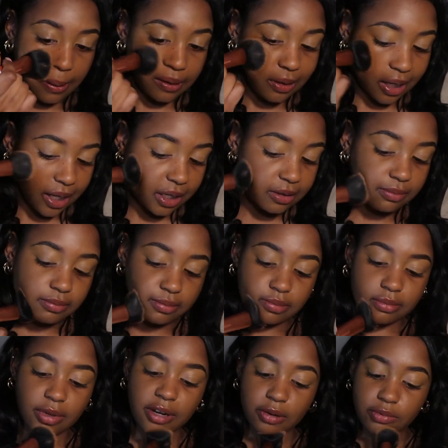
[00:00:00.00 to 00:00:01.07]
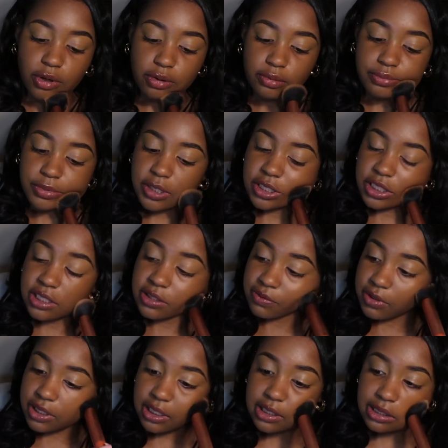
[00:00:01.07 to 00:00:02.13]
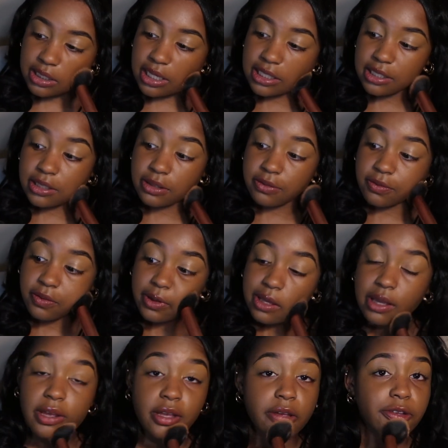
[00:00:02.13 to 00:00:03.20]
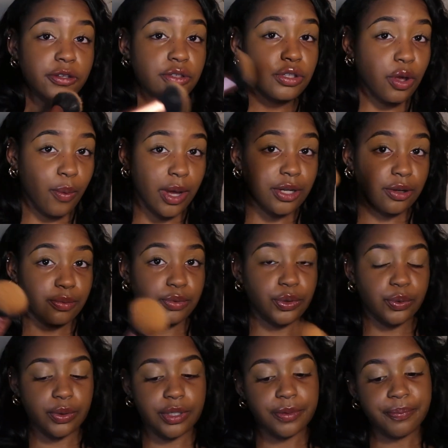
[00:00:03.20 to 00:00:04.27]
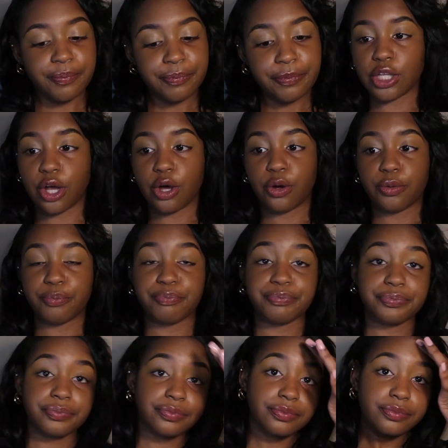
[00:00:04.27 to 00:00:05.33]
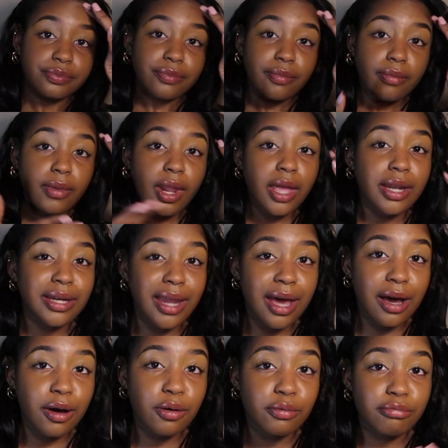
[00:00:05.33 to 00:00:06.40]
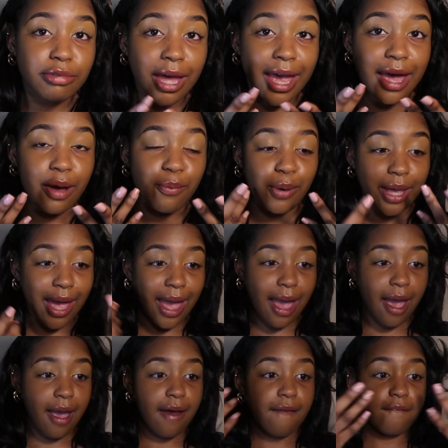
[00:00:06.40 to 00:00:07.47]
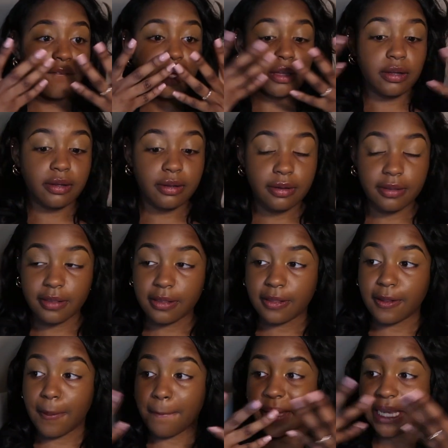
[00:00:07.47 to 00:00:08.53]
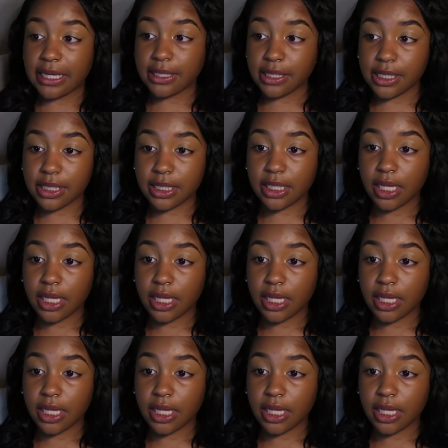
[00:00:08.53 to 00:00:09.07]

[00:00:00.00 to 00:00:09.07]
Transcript: like, I don't know, it's just really excessive, so I don't do it. So now that we have the base,